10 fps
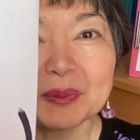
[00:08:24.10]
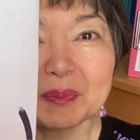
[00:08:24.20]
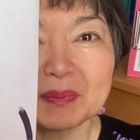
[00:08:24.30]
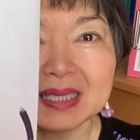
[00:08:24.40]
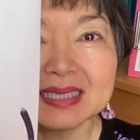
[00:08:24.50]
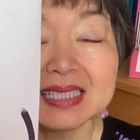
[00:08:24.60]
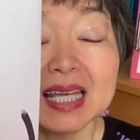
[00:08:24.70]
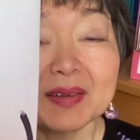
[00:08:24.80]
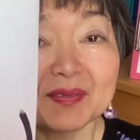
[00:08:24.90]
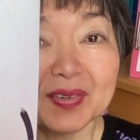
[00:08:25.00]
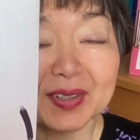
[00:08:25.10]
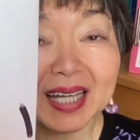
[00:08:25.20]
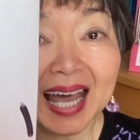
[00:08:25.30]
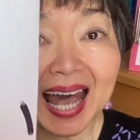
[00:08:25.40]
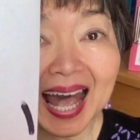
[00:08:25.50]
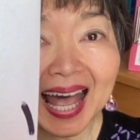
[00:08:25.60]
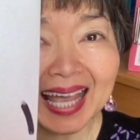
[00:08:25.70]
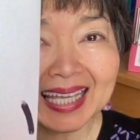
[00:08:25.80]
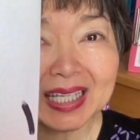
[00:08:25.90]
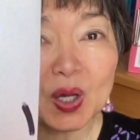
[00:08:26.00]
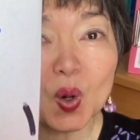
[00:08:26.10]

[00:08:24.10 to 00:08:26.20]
means very high